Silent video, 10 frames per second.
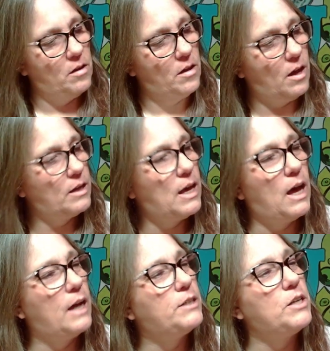Man.
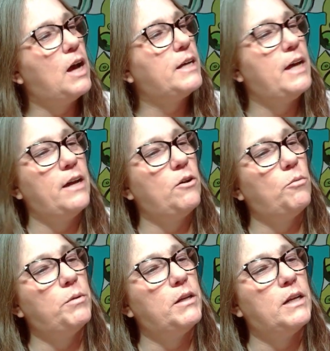Yeah, I can't
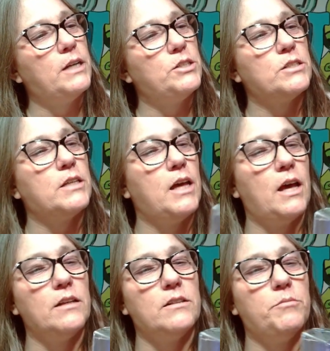open it. I just
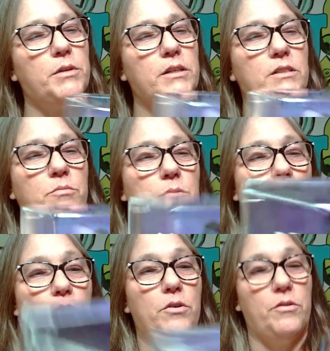can't. But it's
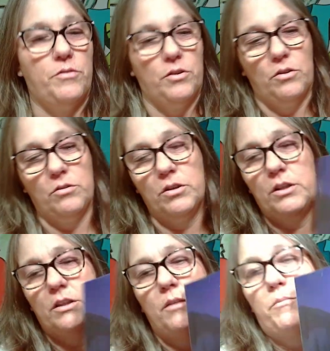beautiful. Oh, look
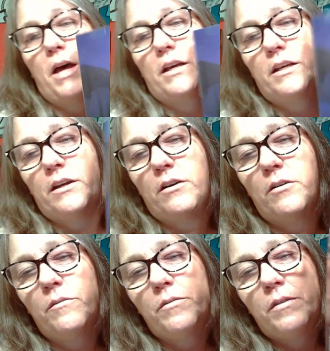at the back
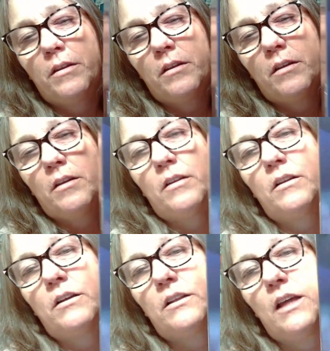here.
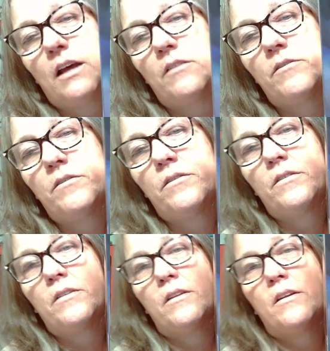Look at that.
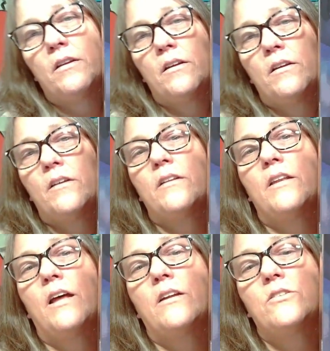
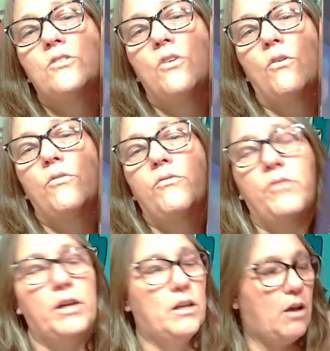That is so
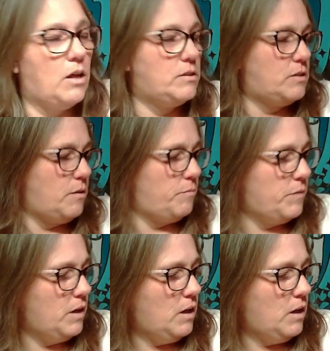friggin' awesome.